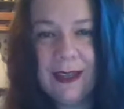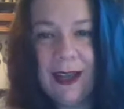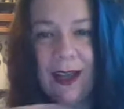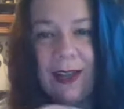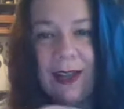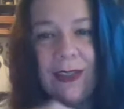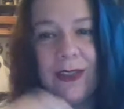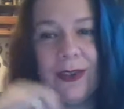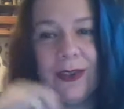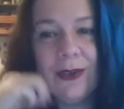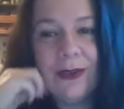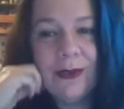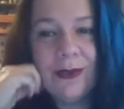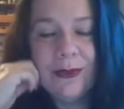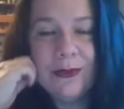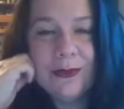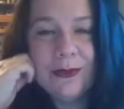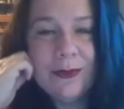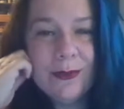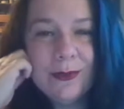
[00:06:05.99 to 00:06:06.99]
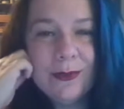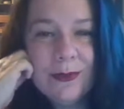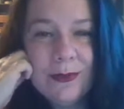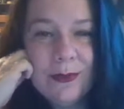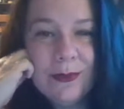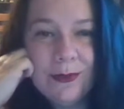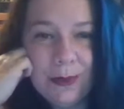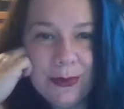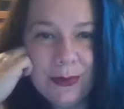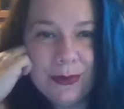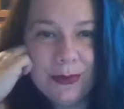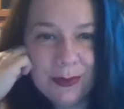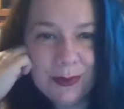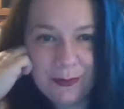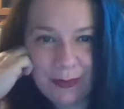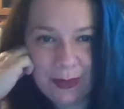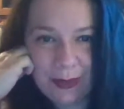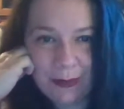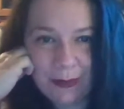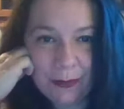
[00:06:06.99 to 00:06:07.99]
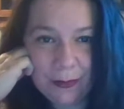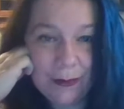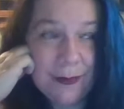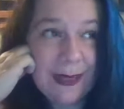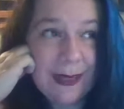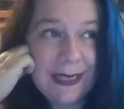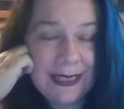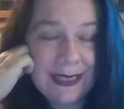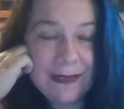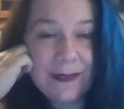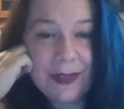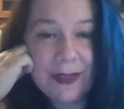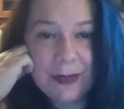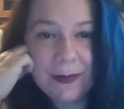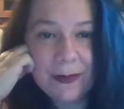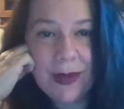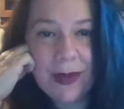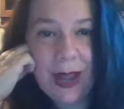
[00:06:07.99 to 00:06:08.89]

although most of them, or many of them,